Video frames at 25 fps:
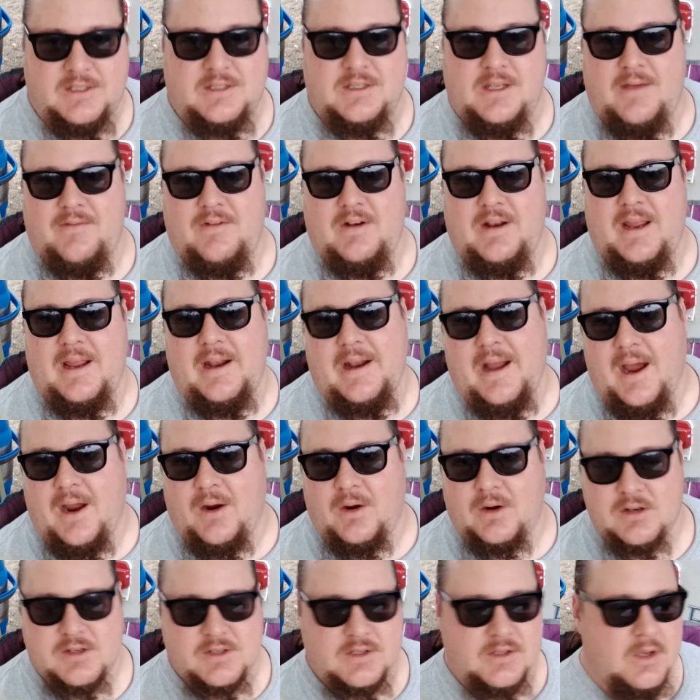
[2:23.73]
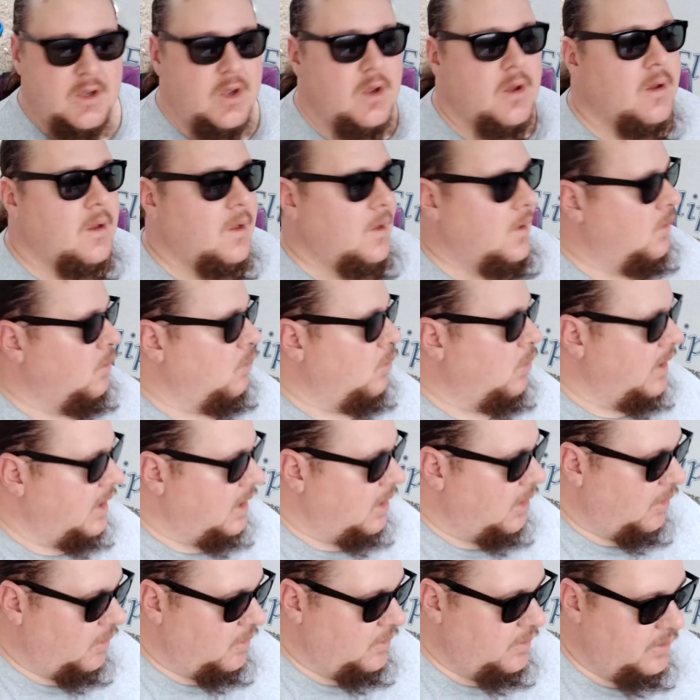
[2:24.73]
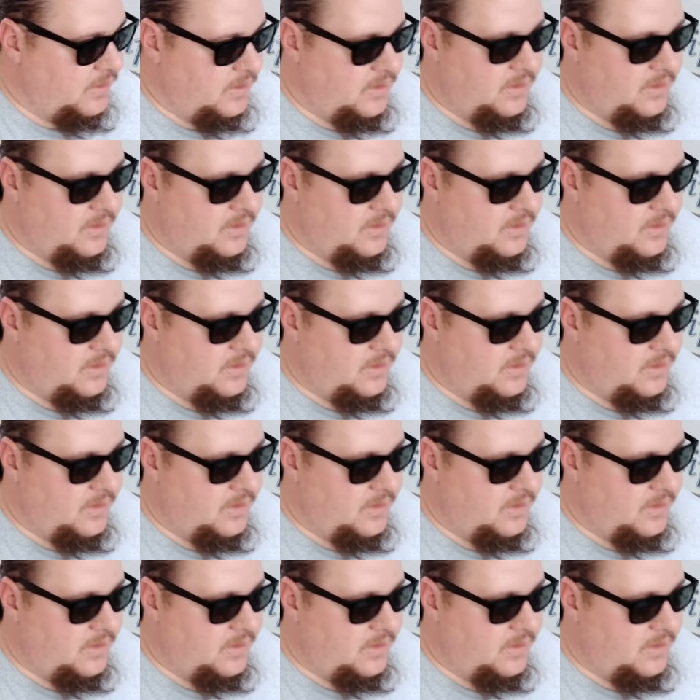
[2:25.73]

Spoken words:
7, 8 hours will